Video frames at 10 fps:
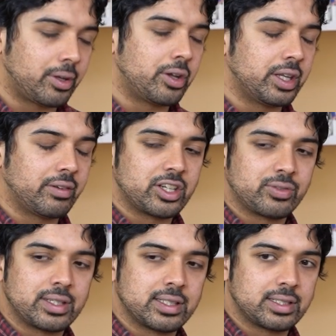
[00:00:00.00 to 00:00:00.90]
but I only
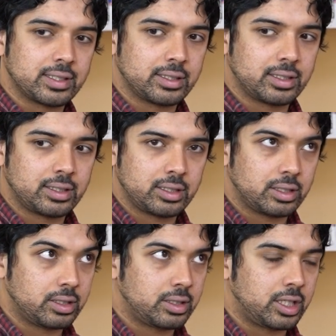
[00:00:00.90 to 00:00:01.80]
graduated
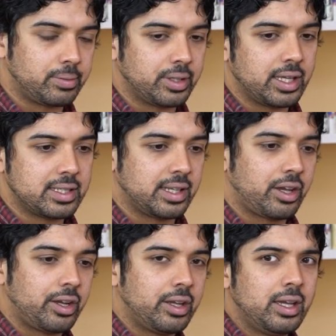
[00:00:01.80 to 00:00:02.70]
a couple of years
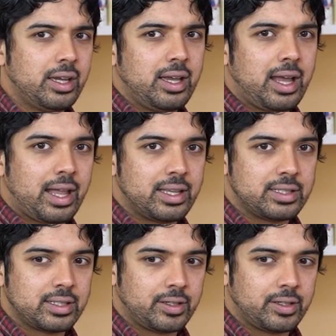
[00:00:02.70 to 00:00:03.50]
ago, and